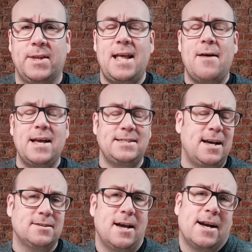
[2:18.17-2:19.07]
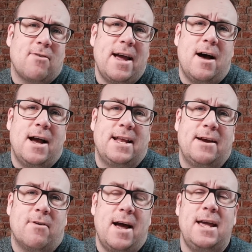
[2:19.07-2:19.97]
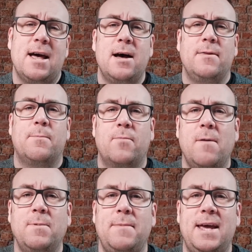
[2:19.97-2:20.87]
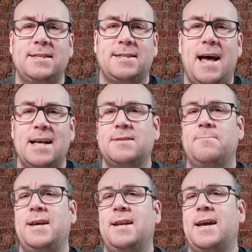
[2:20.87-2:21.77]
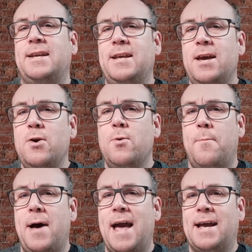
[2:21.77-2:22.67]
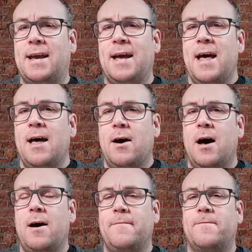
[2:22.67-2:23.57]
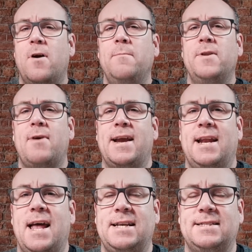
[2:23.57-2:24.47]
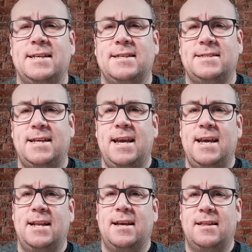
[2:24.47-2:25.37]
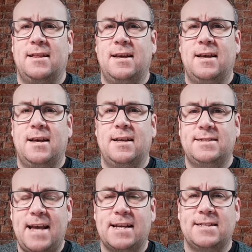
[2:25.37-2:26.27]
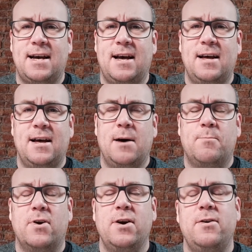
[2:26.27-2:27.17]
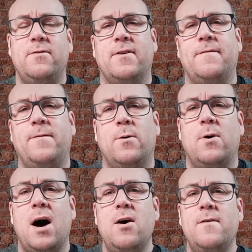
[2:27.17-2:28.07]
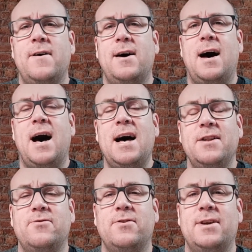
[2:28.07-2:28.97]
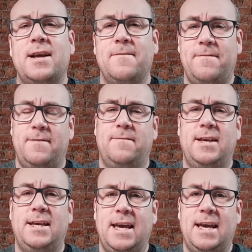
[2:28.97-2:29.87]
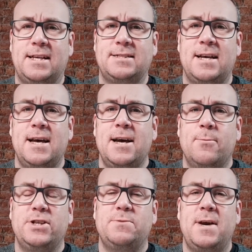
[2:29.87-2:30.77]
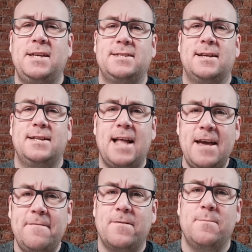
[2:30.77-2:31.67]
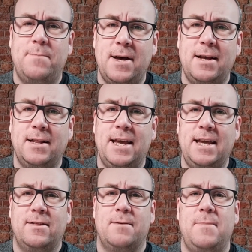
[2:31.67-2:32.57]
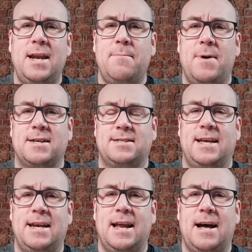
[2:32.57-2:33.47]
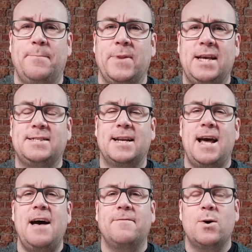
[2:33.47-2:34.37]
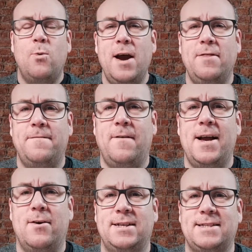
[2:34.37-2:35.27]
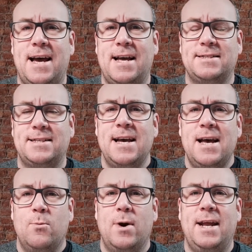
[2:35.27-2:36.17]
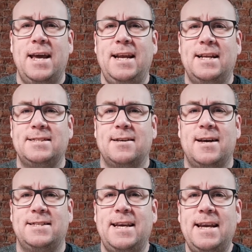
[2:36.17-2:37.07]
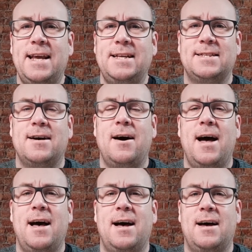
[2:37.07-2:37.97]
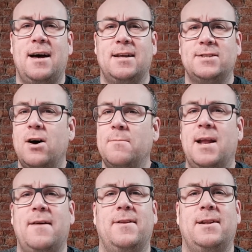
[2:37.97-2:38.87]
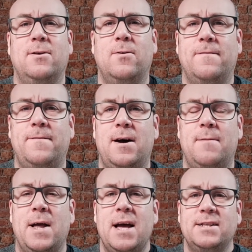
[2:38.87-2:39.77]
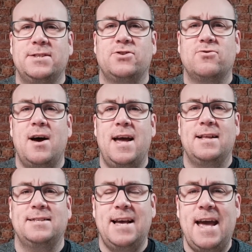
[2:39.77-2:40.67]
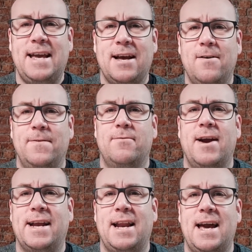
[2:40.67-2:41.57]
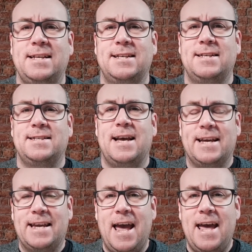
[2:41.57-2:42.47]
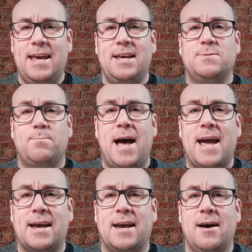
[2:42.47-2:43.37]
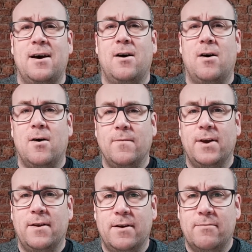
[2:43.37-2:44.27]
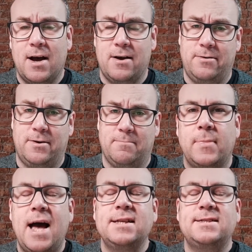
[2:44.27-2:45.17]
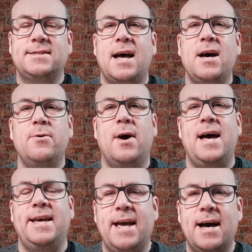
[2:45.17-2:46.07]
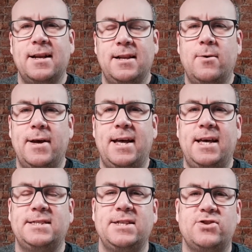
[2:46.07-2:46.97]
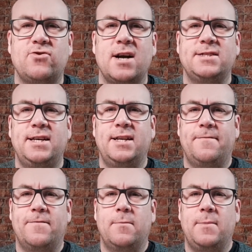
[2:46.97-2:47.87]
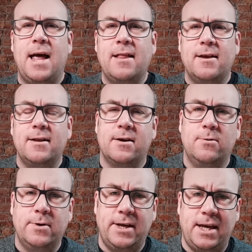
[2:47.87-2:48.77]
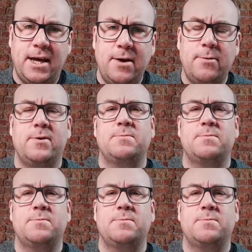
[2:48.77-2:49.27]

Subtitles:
Now, that sounds like a great idea, right? The problem is there hasn't been a new bank from the regulators in the sector approved for over 150 years, which means that Dave from Burnley, the minibus dealer, is going to have quite the fight on his hands when he decides he needs to hire a top London law firm to try and take on the regulators and get his bank on the road. And so a young lawyer is instructed from London called Hugh, who's